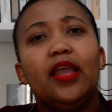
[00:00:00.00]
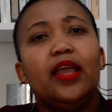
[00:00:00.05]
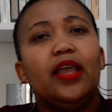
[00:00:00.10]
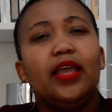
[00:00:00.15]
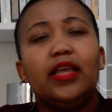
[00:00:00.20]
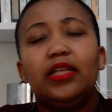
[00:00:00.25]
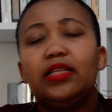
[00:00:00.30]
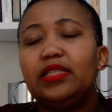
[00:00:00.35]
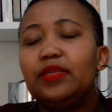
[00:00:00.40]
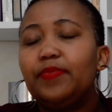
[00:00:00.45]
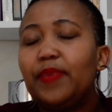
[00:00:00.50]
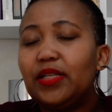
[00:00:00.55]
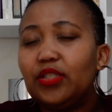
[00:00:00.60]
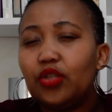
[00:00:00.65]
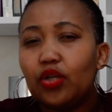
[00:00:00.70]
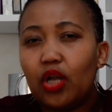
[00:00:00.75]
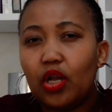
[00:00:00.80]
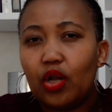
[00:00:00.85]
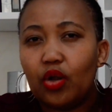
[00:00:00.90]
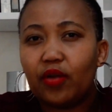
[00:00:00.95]
It depends
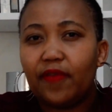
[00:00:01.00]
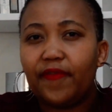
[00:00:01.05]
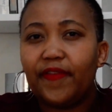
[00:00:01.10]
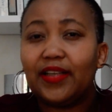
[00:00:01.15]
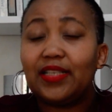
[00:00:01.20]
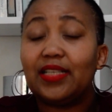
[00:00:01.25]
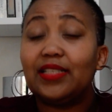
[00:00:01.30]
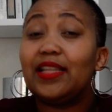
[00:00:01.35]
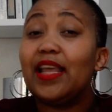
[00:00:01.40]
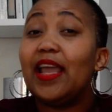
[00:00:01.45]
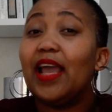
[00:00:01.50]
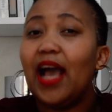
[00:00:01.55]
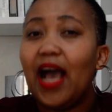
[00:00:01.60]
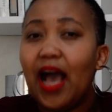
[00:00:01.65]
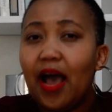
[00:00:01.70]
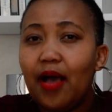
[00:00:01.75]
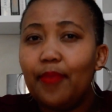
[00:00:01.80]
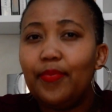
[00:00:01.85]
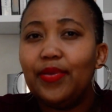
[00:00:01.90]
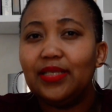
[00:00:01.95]
on a lot of factors. There
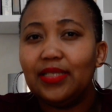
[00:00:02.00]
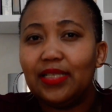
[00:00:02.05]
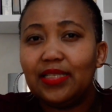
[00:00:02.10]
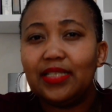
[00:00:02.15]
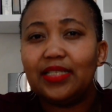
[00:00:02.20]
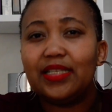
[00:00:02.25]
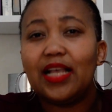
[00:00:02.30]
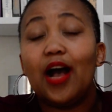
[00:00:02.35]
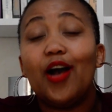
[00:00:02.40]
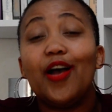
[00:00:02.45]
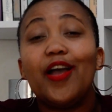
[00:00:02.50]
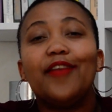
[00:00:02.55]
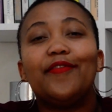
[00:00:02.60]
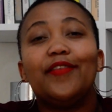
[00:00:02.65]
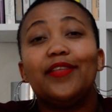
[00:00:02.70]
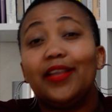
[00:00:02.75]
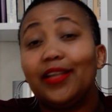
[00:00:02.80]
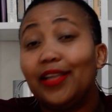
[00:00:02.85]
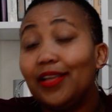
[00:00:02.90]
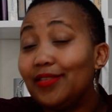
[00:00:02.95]
are businesses, however,
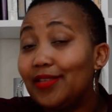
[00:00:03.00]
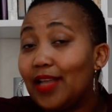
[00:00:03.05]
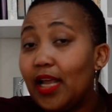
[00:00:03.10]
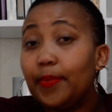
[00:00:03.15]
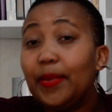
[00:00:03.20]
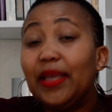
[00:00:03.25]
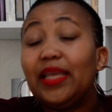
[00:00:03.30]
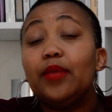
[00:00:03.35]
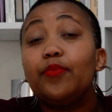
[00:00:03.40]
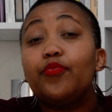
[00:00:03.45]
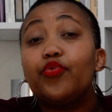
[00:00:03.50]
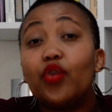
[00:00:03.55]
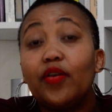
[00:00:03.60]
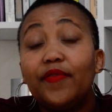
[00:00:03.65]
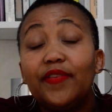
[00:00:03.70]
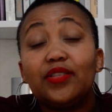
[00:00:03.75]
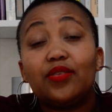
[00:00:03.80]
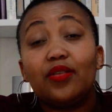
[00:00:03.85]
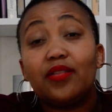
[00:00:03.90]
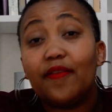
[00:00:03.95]
that can start making
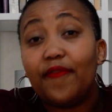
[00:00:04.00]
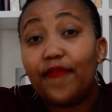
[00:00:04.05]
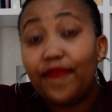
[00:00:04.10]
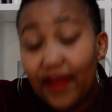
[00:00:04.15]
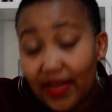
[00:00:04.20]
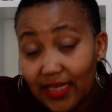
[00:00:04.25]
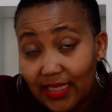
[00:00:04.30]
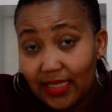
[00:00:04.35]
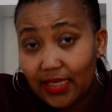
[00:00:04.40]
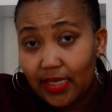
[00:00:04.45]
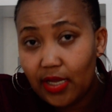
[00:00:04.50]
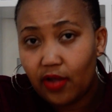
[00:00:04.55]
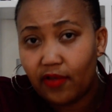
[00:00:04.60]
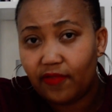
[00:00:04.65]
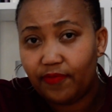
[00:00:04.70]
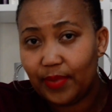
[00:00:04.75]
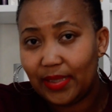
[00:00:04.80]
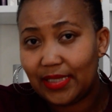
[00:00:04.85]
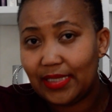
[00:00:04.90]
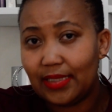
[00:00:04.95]
profits on the first year of
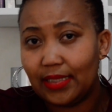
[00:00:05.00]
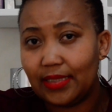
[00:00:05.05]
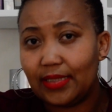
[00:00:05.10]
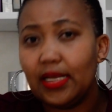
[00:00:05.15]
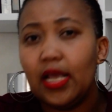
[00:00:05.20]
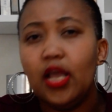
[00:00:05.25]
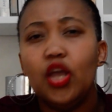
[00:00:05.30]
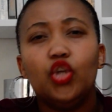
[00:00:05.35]
business.